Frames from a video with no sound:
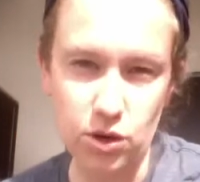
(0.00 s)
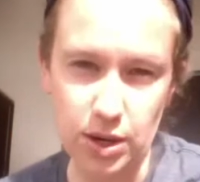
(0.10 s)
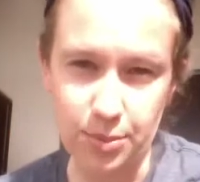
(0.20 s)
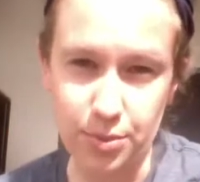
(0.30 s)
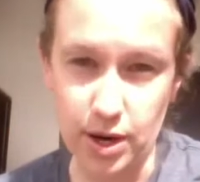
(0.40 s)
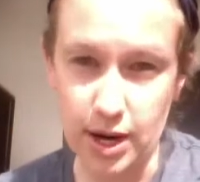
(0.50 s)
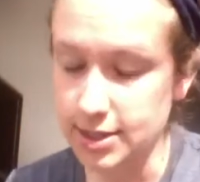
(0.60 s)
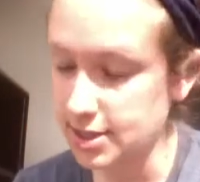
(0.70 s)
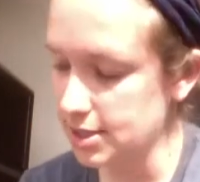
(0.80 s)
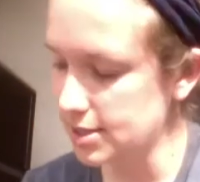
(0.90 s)
can
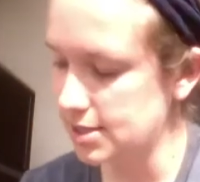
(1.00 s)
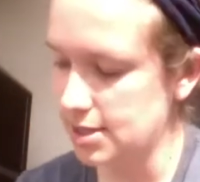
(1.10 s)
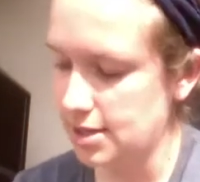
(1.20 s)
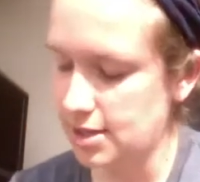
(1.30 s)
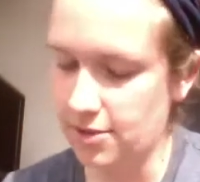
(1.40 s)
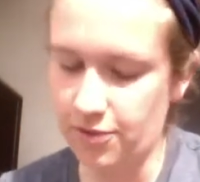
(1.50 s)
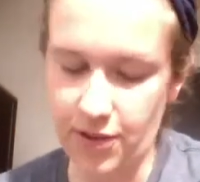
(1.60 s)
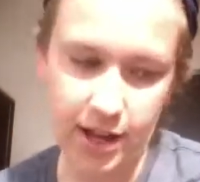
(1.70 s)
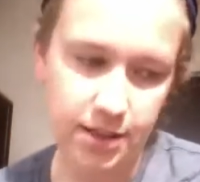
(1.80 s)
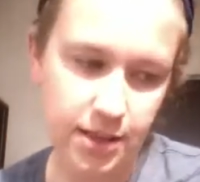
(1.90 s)
practice. In
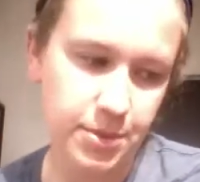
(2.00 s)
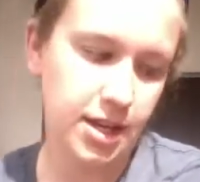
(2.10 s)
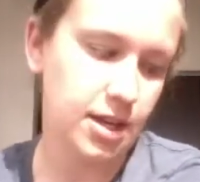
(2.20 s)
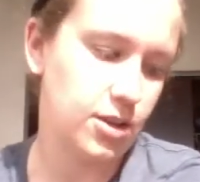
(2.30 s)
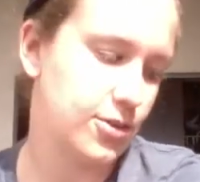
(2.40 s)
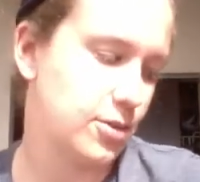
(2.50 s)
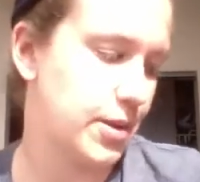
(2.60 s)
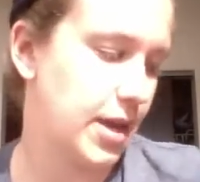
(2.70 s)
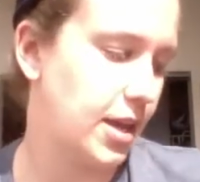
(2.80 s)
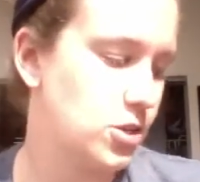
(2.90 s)
fact, let me get you the
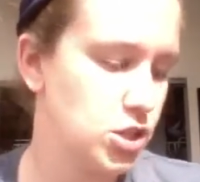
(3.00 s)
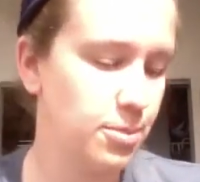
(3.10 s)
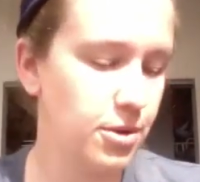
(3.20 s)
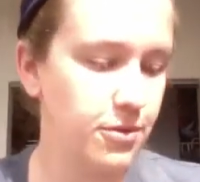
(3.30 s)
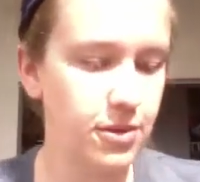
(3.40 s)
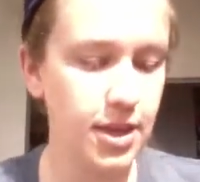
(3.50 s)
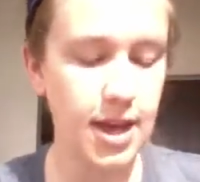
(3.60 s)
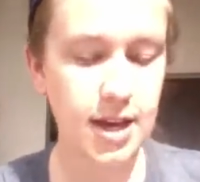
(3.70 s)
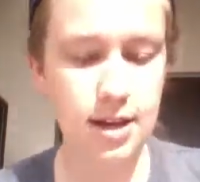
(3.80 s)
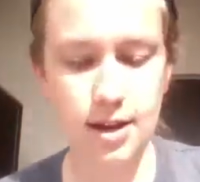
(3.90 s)
page number for
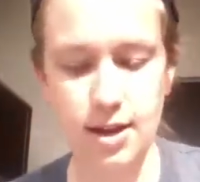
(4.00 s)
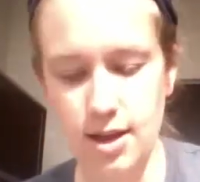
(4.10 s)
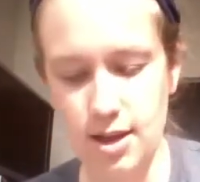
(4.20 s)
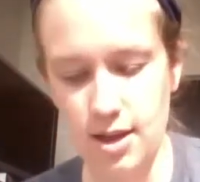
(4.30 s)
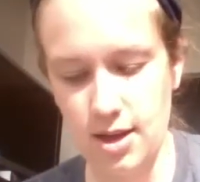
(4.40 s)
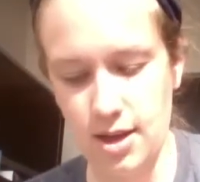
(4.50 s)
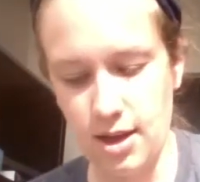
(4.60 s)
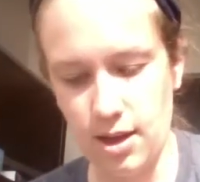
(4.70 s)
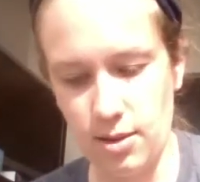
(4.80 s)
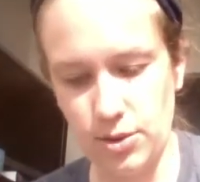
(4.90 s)
that.
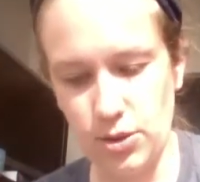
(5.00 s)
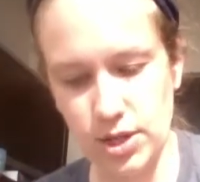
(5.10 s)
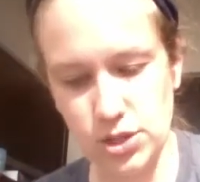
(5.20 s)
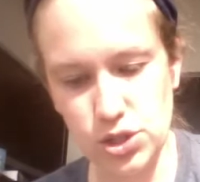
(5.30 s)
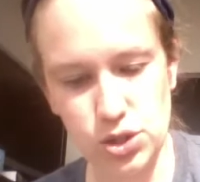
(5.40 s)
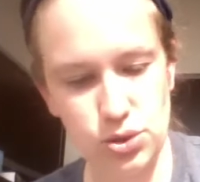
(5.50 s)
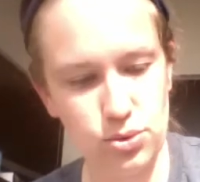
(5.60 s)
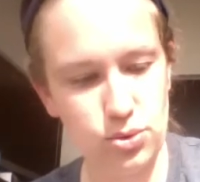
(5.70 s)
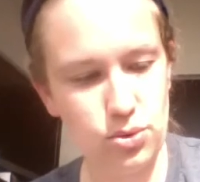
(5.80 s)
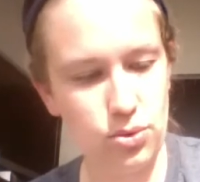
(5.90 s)
You can
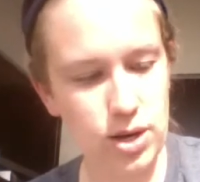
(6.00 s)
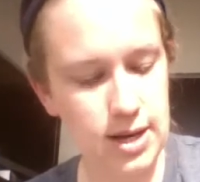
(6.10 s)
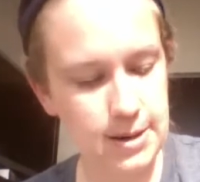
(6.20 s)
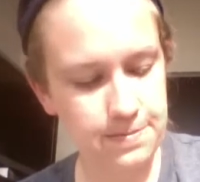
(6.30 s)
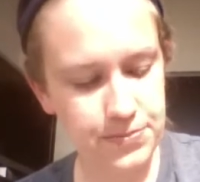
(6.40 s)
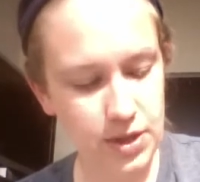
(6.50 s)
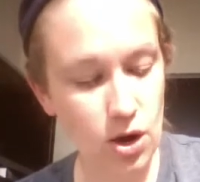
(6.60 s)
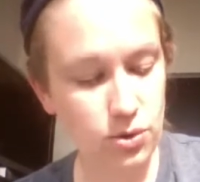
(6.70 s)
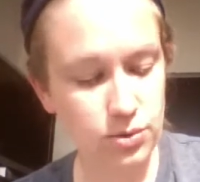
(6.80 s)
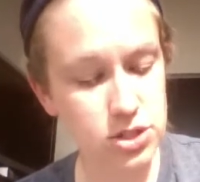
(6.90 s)
do,
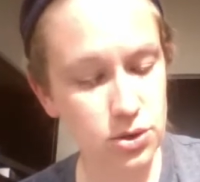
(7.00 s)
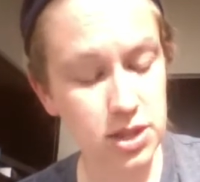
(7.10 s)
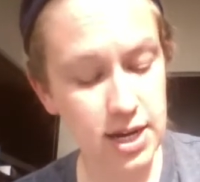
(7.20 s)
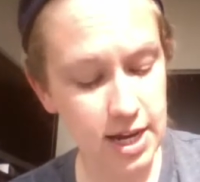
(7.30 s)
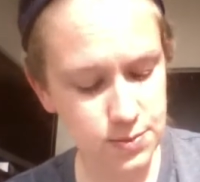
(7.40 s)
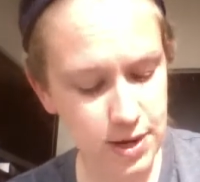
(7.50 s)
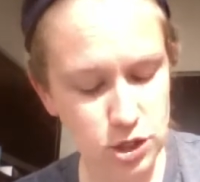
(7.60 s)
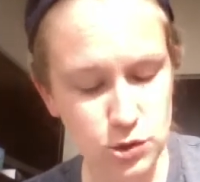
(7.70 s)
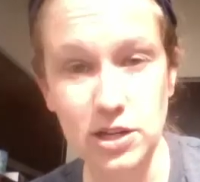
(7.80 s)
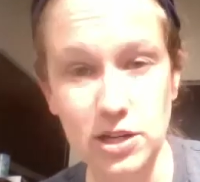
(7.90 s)
so the next
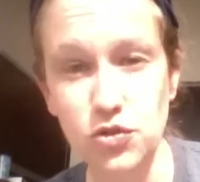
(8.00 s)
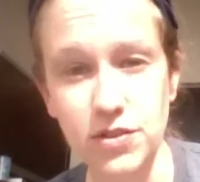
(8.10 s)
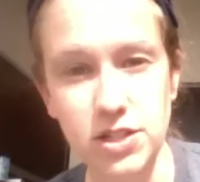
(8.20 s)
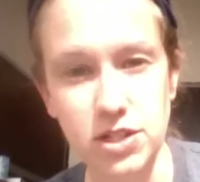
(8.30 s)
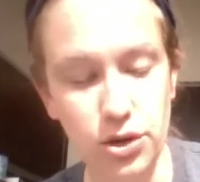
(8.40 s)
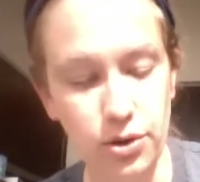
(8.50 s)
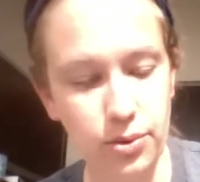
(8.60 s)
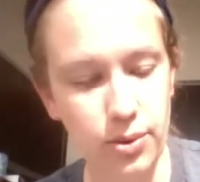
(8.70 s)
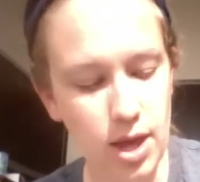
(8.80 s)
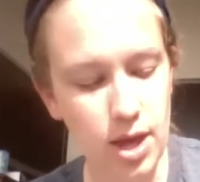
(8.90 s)
page, page 52,